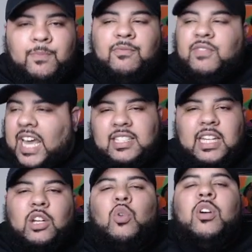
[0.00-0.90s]

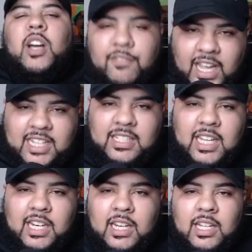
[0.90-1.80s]
vaccinated or unvaccinated,